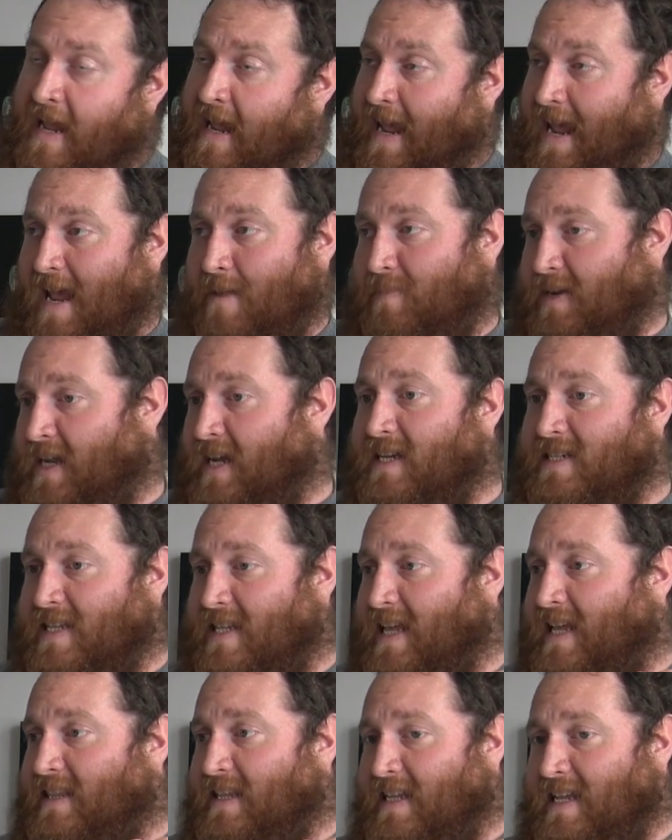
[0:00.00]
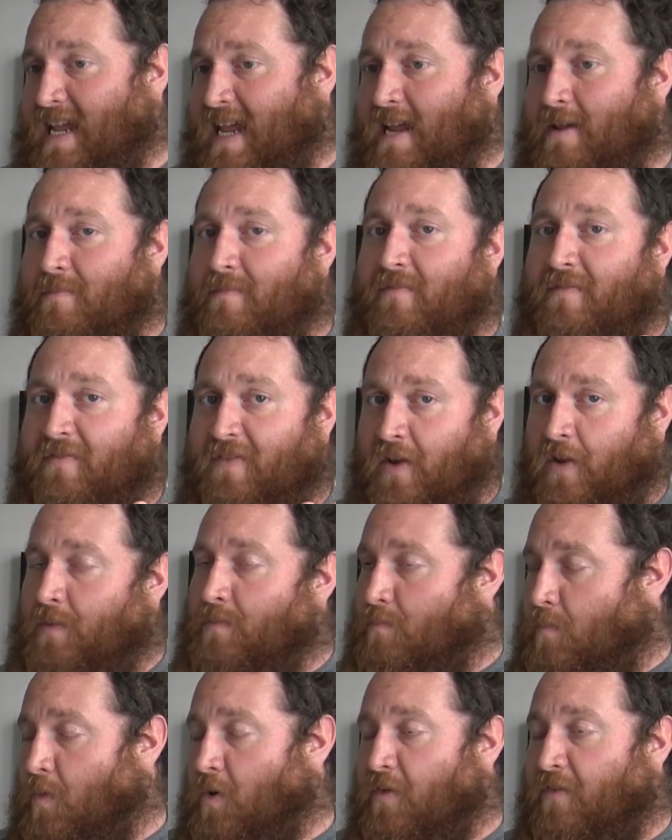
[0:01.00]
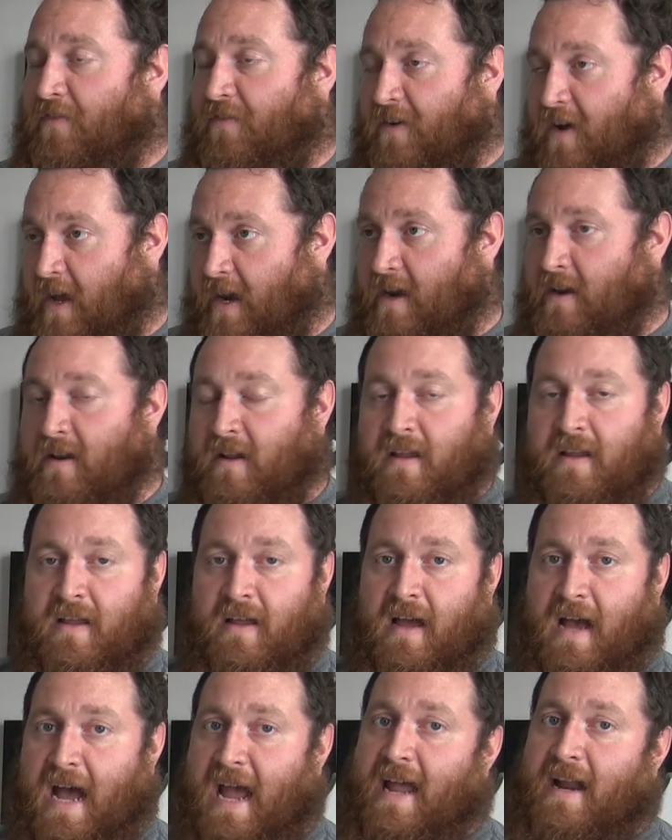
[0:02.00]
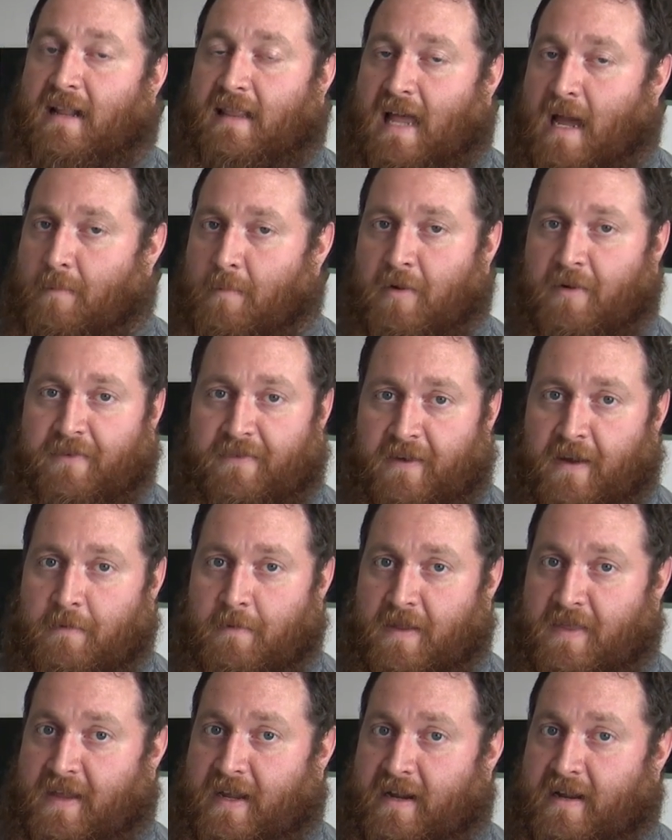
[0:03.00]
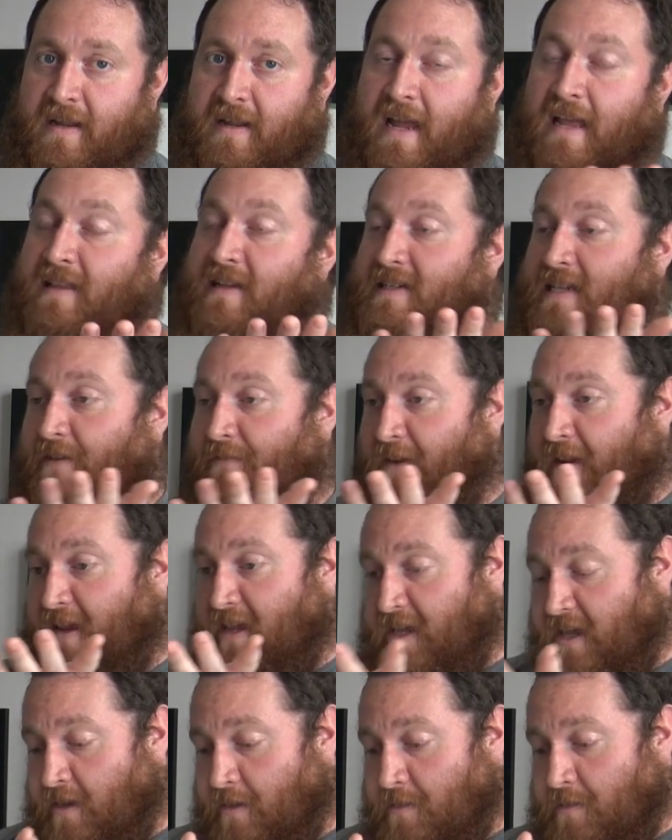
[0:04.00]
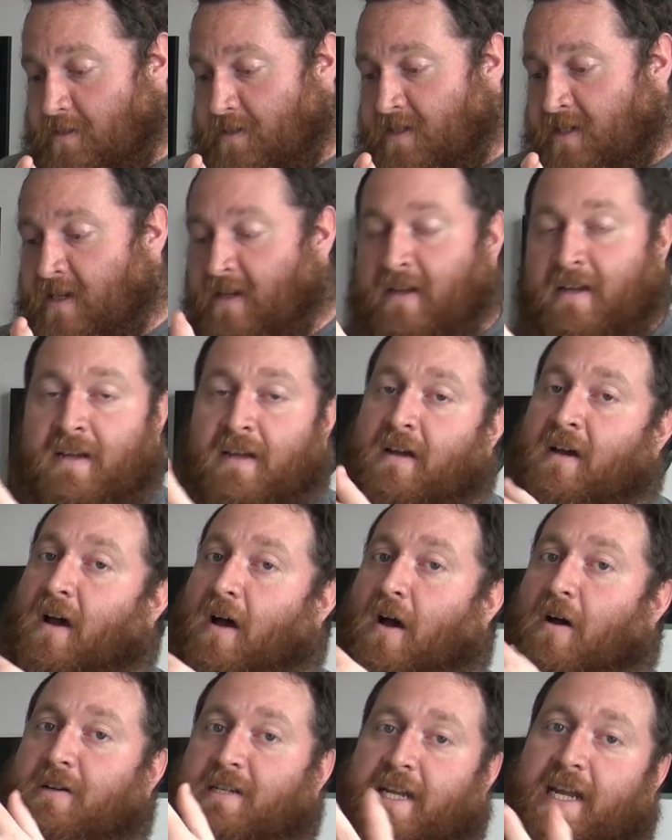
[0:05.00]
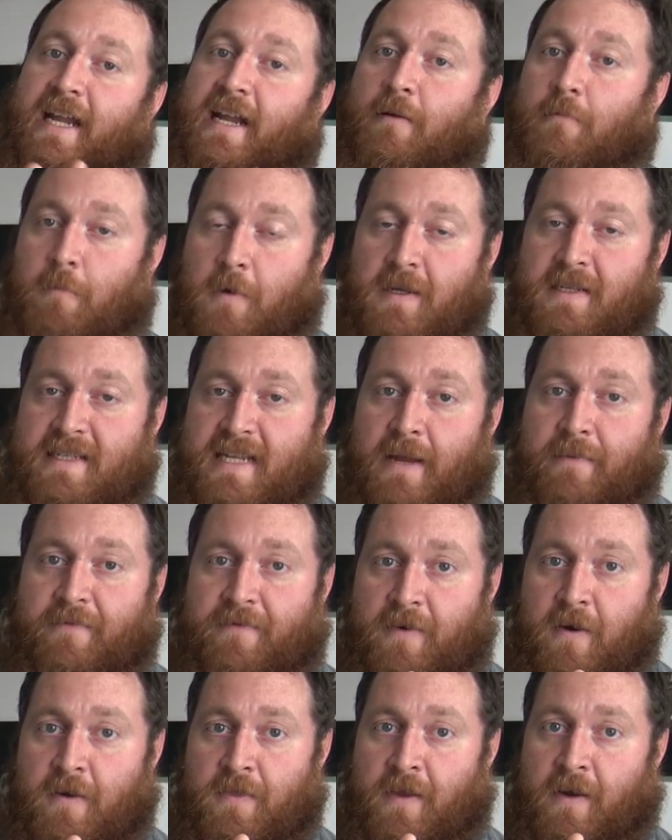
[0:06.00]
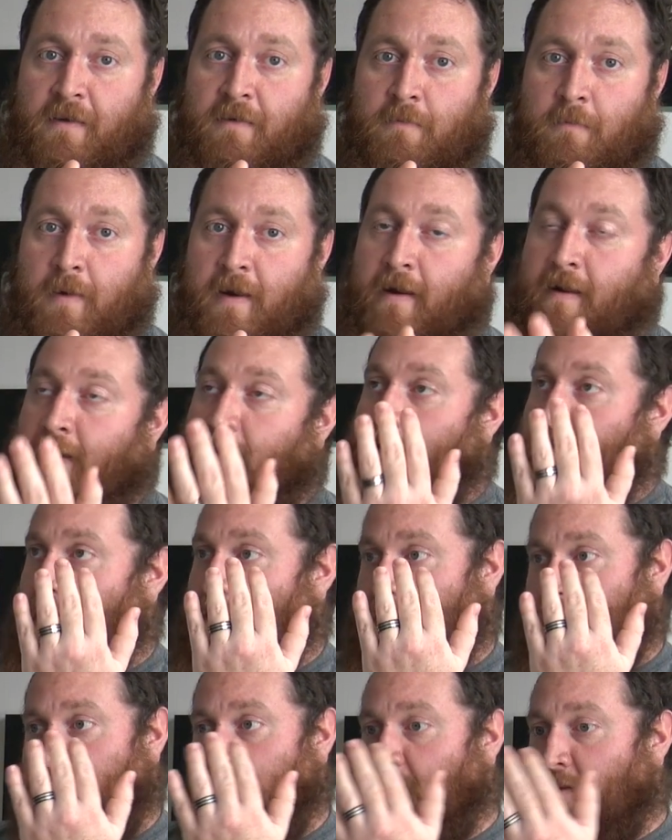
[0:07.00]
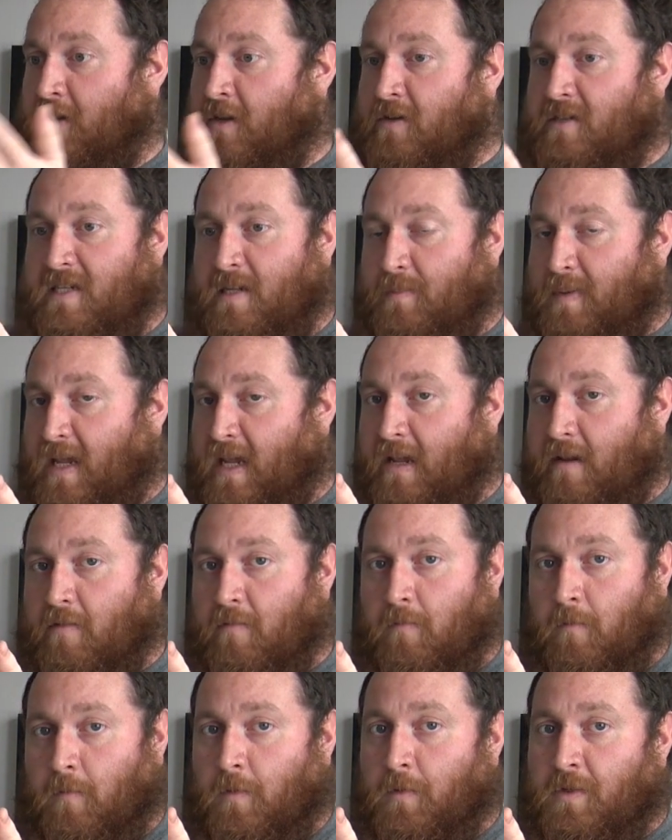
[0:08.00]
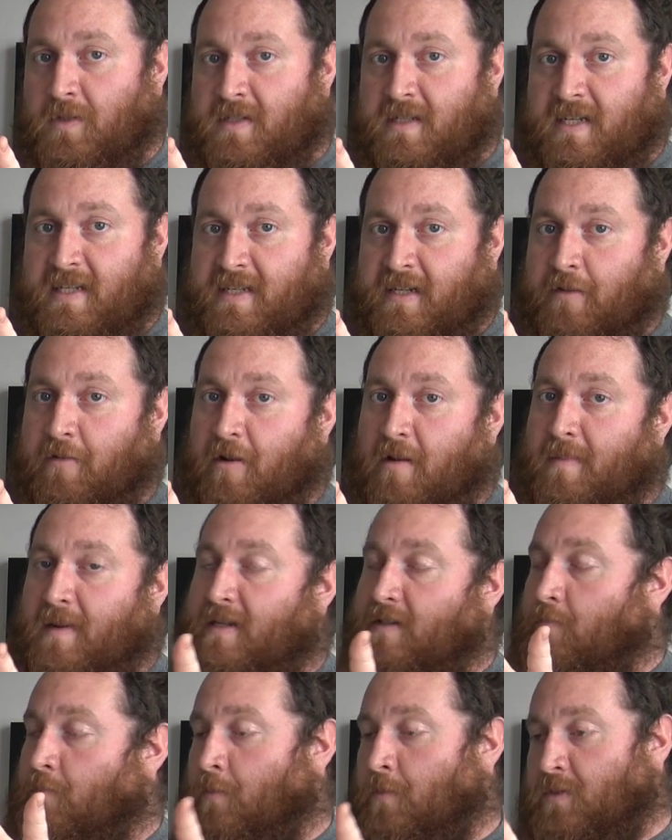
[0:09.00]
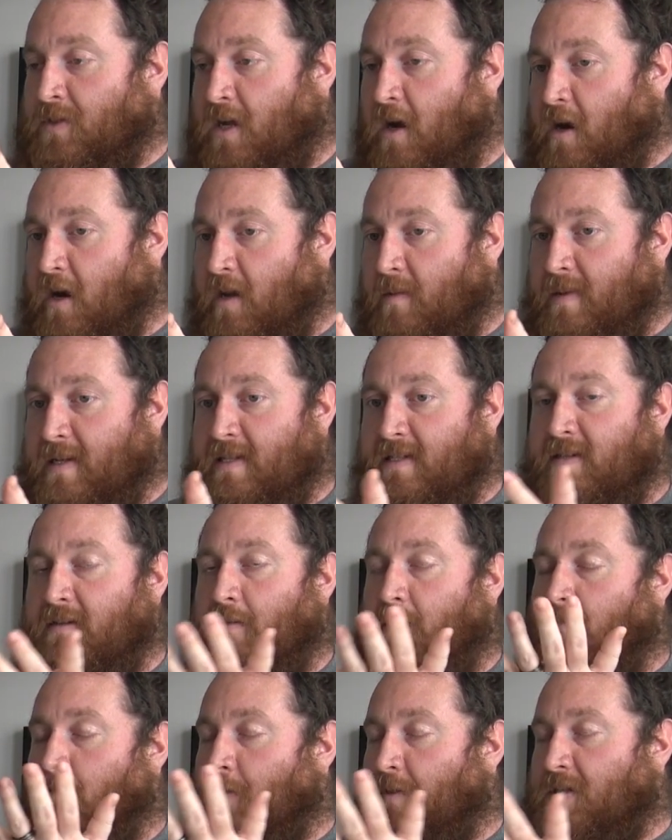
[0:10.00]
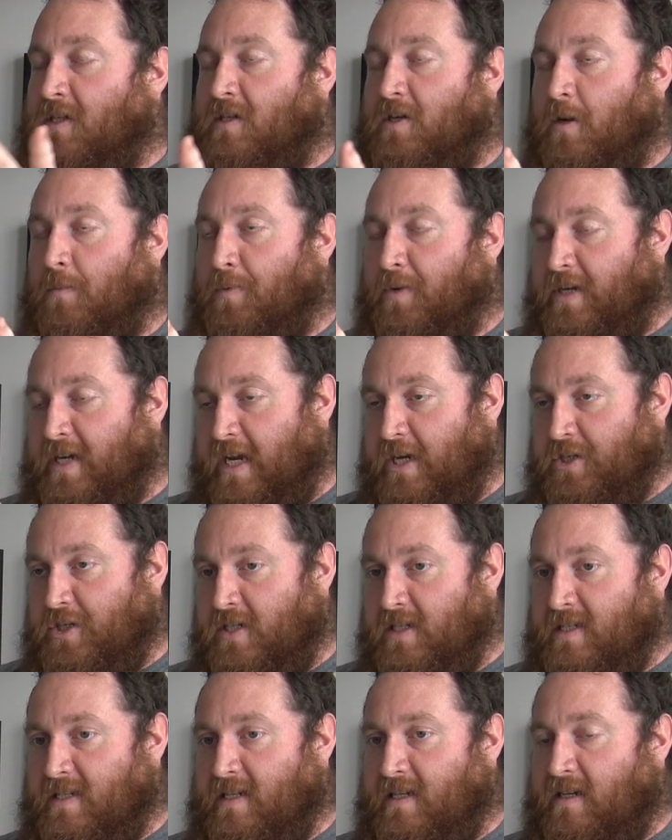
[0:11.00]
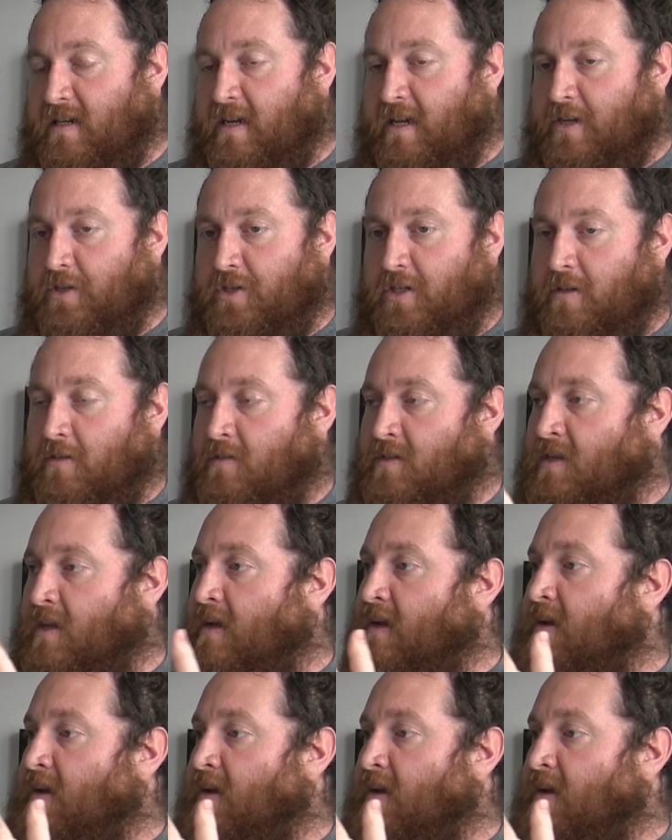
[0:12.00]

And because of that, the game felt more fun. I had a lot more fun with it. And these FAQs are taking it one step further, where there used to be rules disagreements, rules arguments, rules interpretations issues.